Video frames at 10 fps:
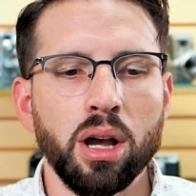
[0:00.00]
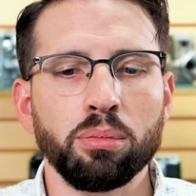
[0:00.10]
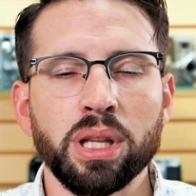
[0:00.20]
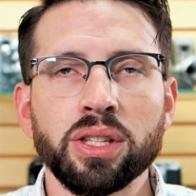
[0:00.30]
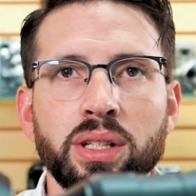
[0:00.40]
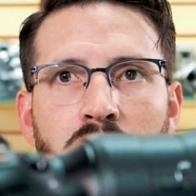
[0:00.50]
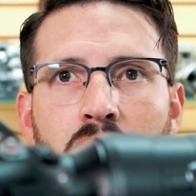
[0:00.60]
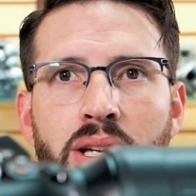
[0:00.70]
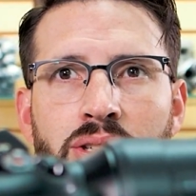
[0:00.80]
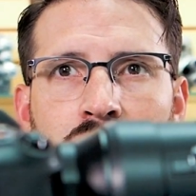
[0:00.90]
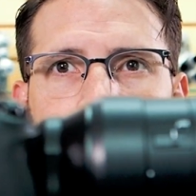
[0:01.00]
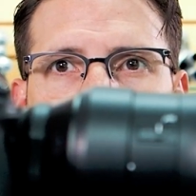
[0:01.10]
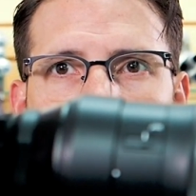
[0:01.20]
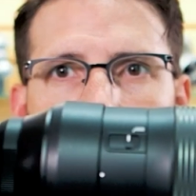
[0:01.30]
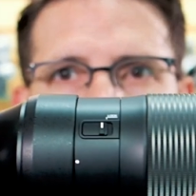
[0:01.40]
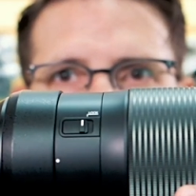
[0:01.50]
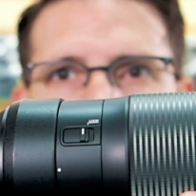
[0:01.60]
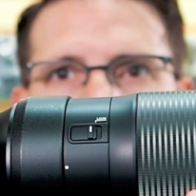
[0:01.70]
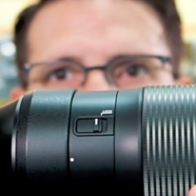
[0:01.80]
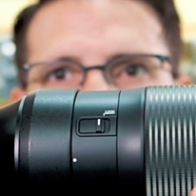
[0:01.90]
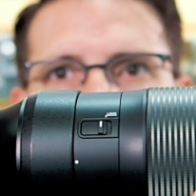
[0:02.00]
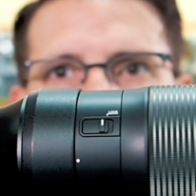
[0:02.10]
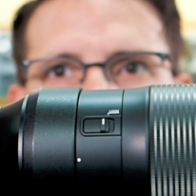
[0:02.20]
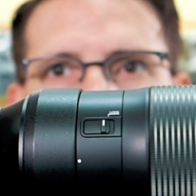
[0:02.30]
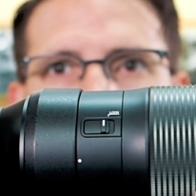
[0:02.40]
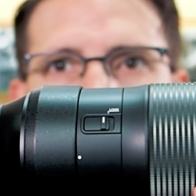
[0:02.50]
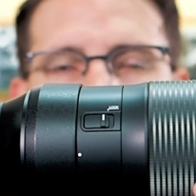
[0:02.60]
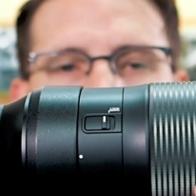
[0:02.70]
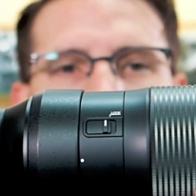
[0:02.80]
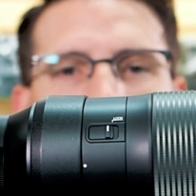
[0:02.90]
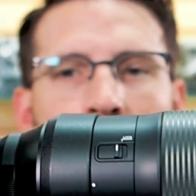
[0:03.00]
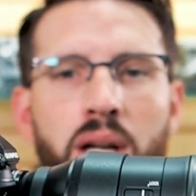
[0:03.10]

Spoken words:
but that's a nice balanced camera.